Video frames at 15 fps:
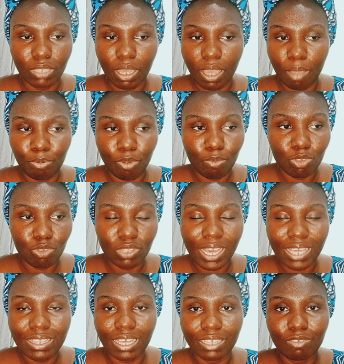I promise you
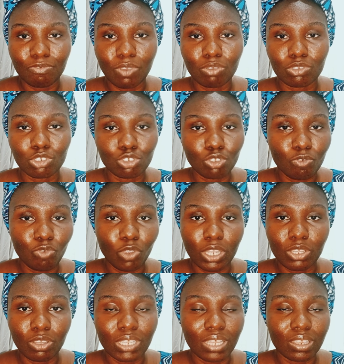that's like the foundation for
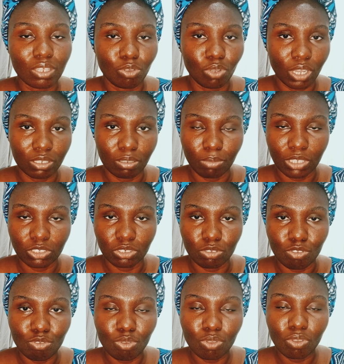any other thing you can imagine.
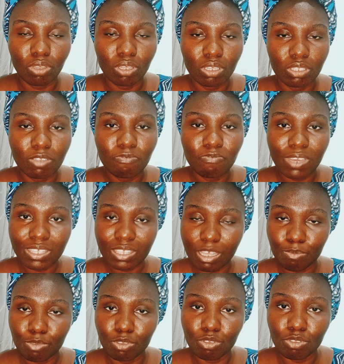So the first
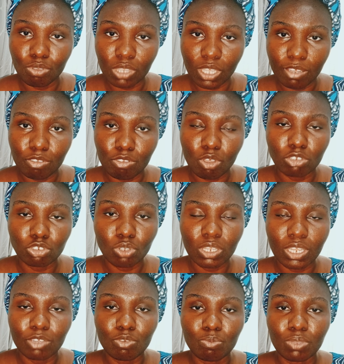step you need to take is to ensure
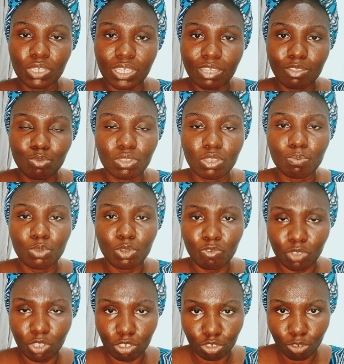that you begin with the
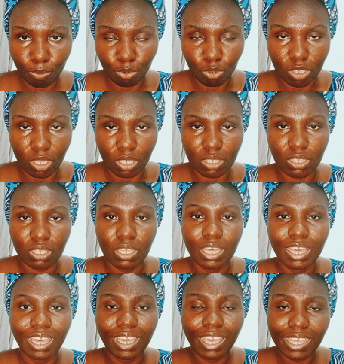purification process,
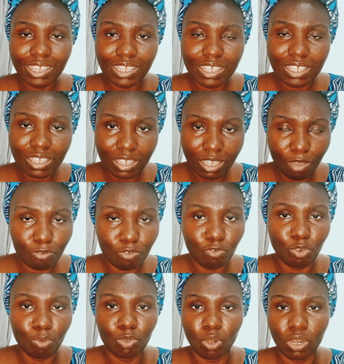getting saved
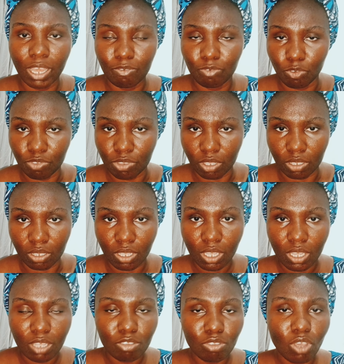from your life of sin.
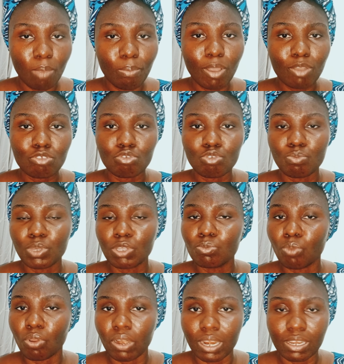It's not about you being
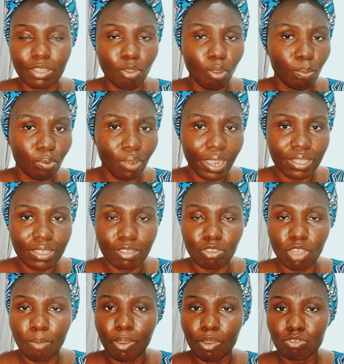morally upright. It's
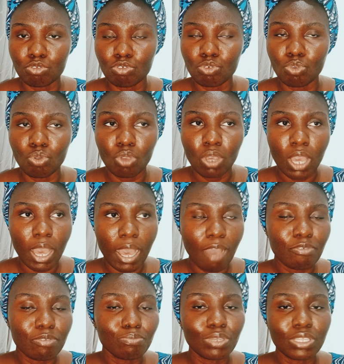not about you
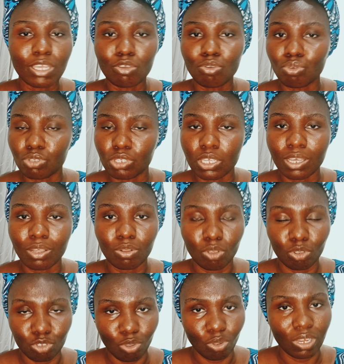having been a good girl
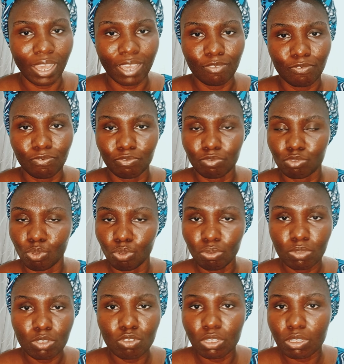all your life. No,
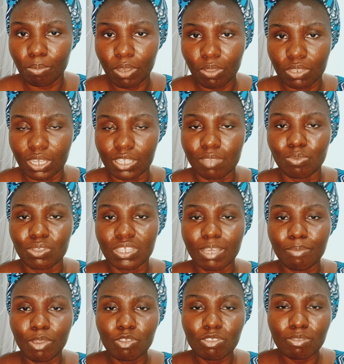it's not about that. But it's
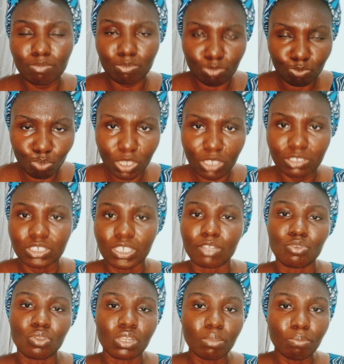about being
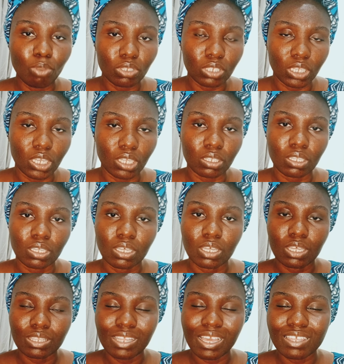genuinely born again.
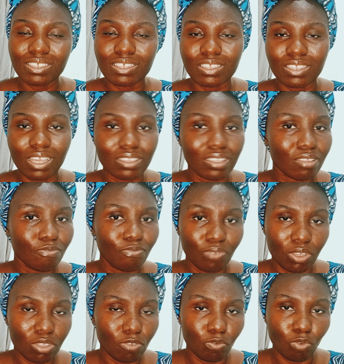That's the starting
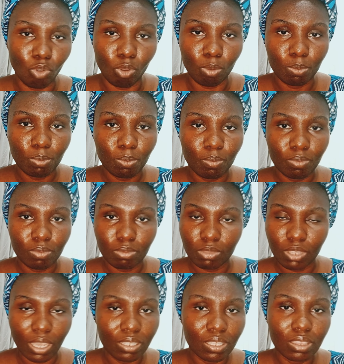phase for
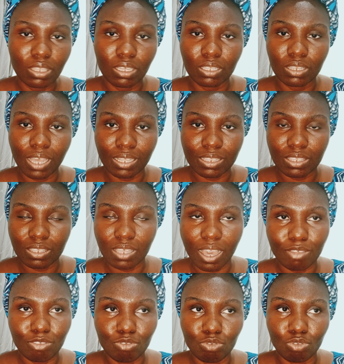anything that
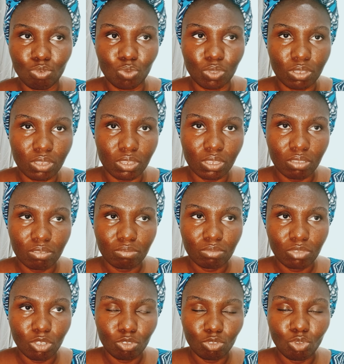has to do with
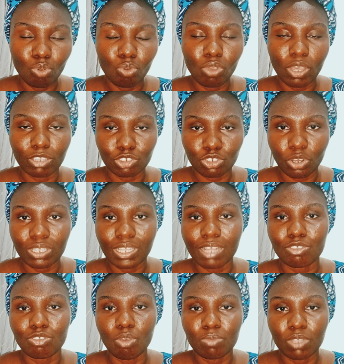you ensuring that
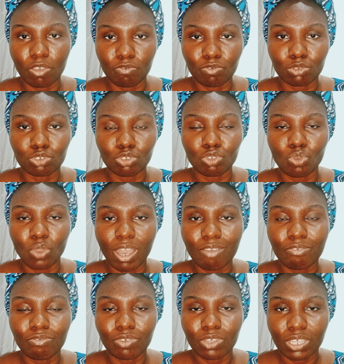someday in future you
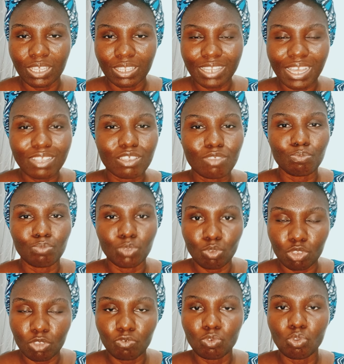have that
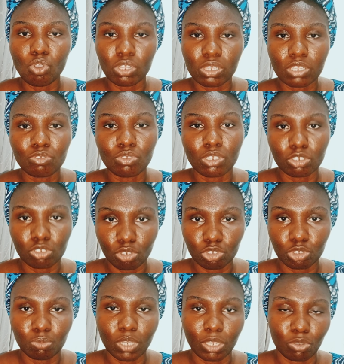beautiful godly
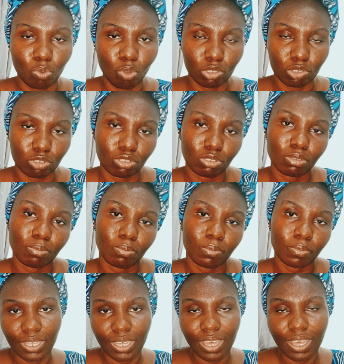relationship that you want.
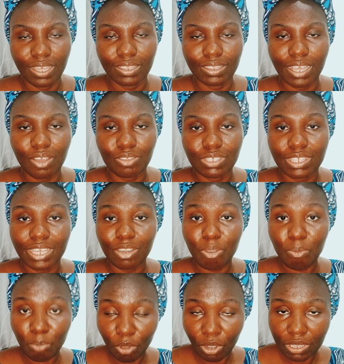Now, the
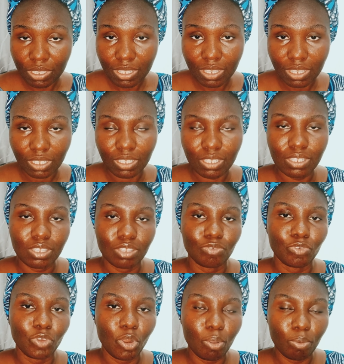second point is
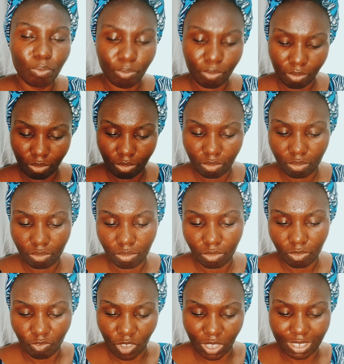from
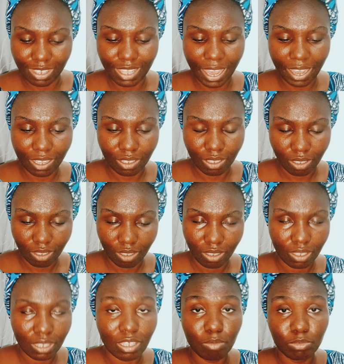verse 9.
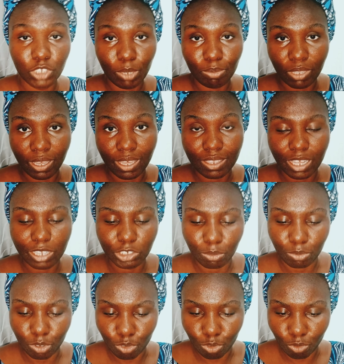the same chapter, Esther
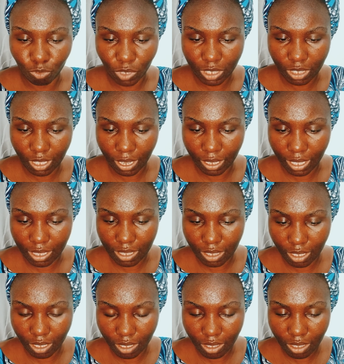chapter 2, verse 9, and it
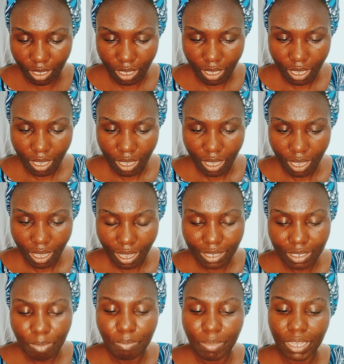says, "And
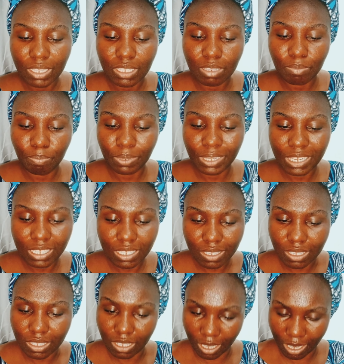the maiden
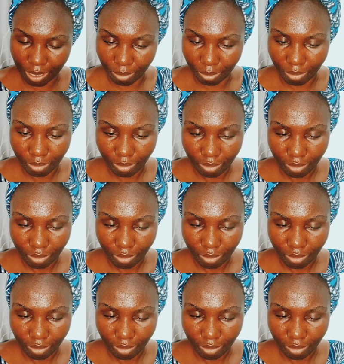pleased him,